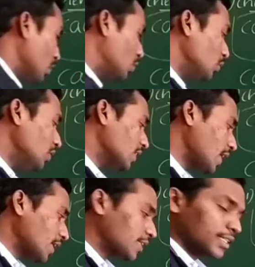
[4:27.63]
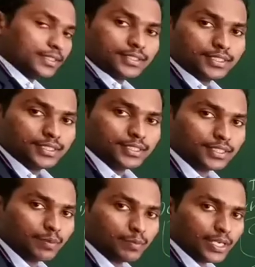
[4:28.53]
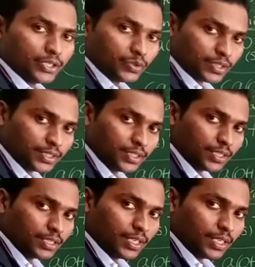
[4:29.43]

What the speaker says: two reactants combine together